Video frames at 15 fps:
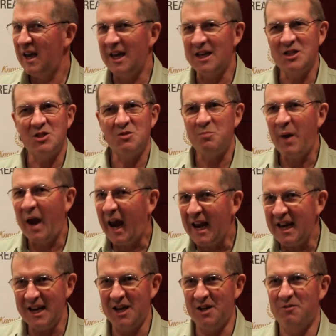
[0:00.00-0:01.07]

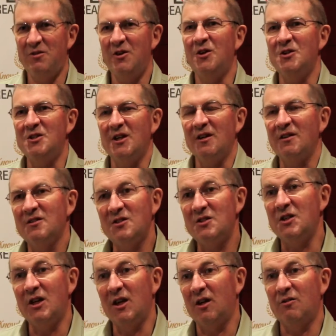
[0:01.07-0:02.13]
expanding future
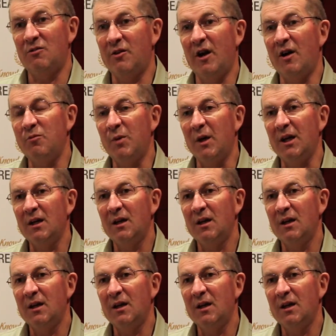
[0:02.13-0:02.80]
sitting in front of me.